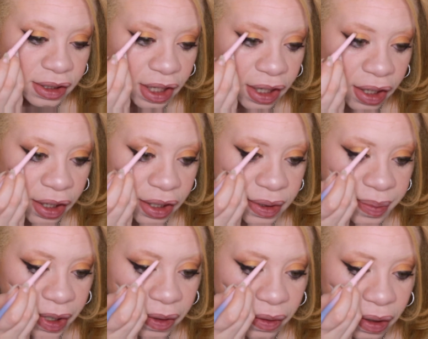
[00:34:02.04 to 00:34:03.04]
that eye, it's
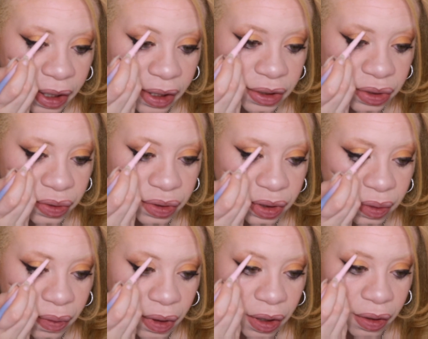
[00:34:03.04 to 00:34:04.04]
my other eye is usually
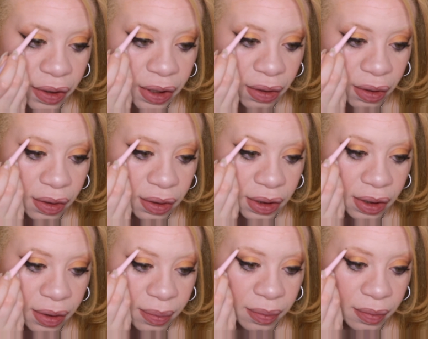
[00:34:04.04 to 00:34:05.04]
watering all the
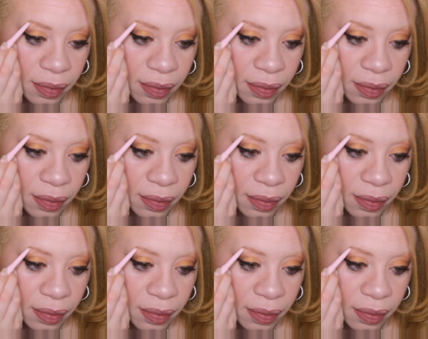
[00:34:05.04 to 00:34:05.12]
time.